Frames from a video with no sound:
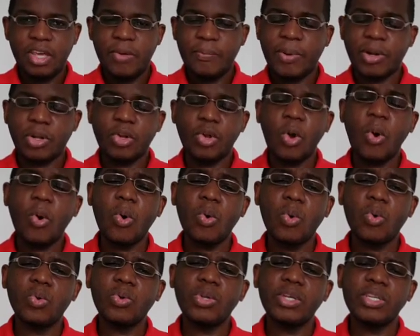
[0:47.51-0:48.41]
But
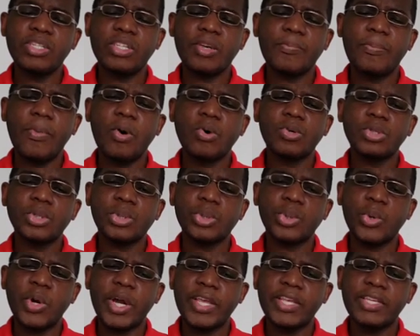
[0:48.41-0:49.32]
God is about to
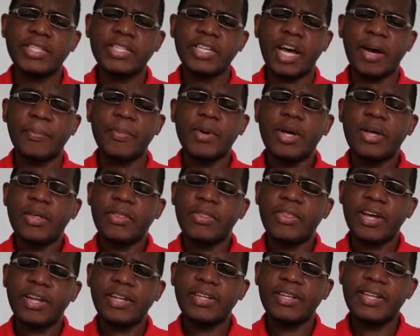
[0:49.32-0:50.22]
rise up
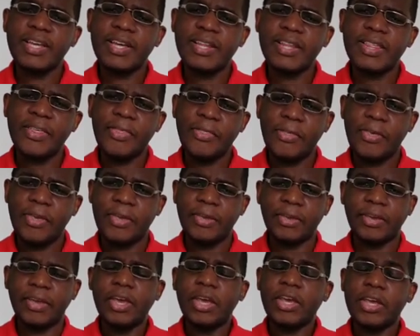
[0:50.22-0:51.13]
that dead
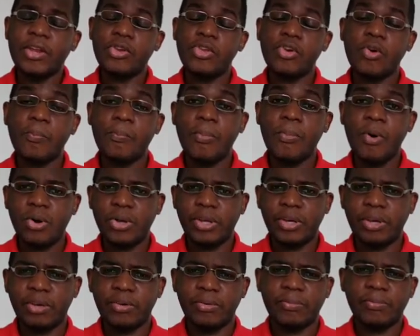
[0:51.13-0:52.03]
thing in your
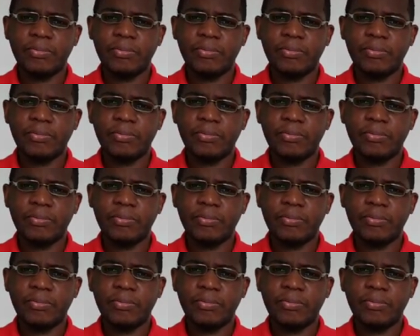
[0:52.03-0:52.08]
body.